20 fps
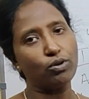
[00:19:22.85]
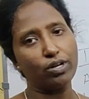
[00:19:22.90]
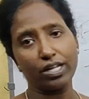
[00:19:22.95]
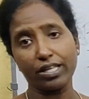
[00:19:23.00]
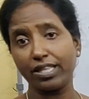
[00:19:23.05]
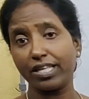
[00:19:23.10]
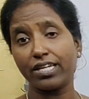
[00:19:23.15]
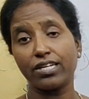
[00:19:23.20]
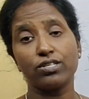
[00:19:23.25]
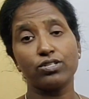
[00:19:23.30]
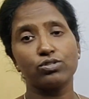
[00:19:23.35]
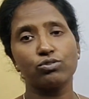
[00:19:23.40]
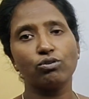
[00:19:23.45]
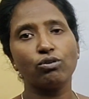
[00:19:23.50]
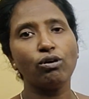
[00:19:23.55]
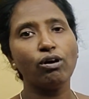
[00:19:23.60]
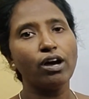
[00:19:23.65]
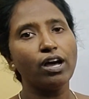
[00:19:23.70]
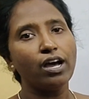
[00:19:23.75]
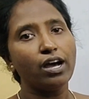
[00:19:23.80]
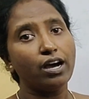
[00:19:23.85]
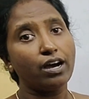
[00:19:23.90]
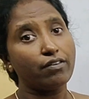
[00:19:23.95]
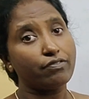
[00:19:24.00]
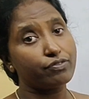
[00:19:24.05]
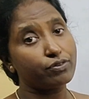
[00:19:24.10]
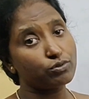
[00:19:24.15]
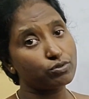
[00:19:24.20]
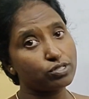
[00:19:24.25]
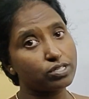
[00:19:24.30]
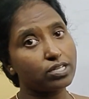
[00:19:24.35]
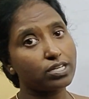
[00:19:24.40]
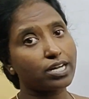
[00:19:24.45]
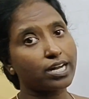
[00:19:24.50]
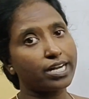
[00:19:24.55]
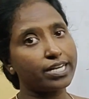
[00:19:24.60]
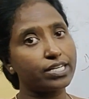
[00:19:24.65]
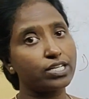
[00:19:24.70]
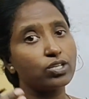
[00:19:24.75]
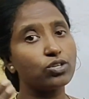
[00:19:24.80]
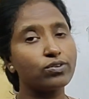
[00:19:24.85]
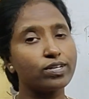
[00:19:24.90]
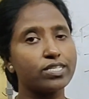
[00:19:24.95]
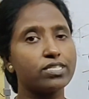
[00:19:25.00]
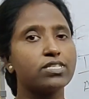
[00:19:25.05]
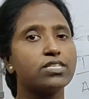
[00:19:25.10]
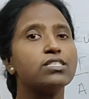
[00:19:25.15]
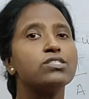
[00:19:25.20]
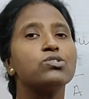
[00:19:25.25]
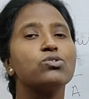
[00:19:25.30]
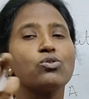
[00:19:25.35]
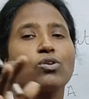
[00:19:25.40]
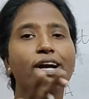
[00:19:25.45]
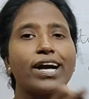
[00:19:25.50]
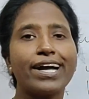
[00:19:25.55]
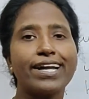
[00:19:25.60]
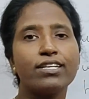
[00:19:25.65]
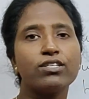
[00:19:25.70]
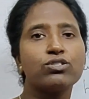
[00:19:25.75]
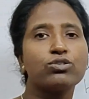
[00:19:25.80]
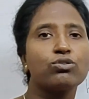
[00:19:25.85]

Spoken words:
There is no future continuous tense you can't